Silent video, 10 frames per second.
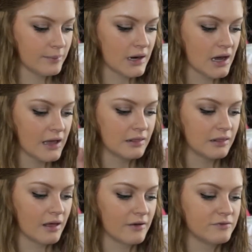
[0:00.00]
but I
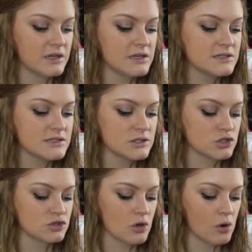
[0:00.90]
love these
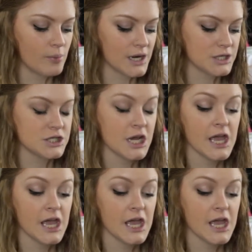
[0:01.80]
so much.